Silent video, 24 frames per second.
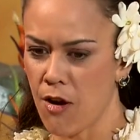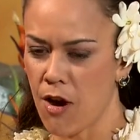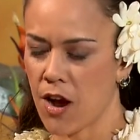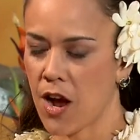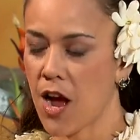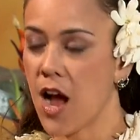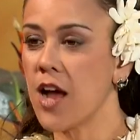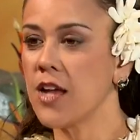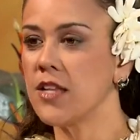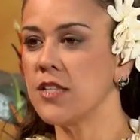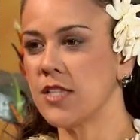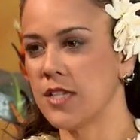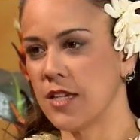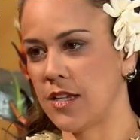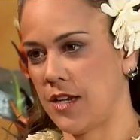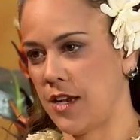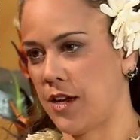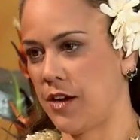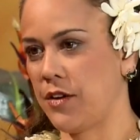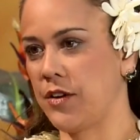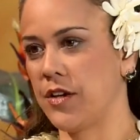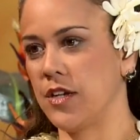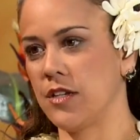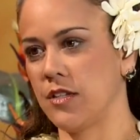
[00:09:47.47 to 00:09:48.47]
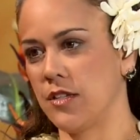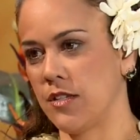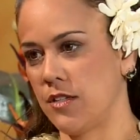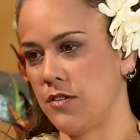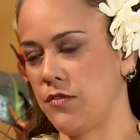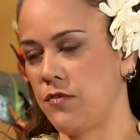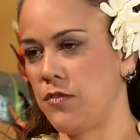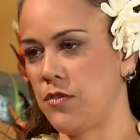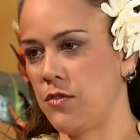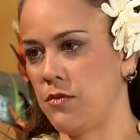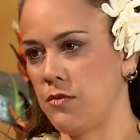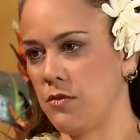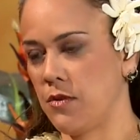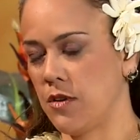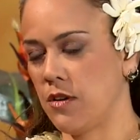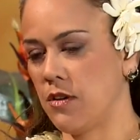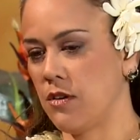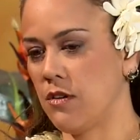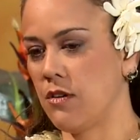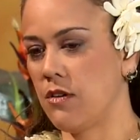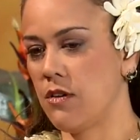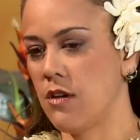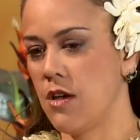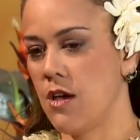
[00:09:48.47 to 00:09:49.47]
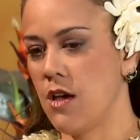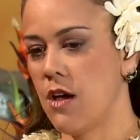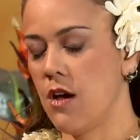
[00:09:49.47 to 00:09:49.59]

content areas if you will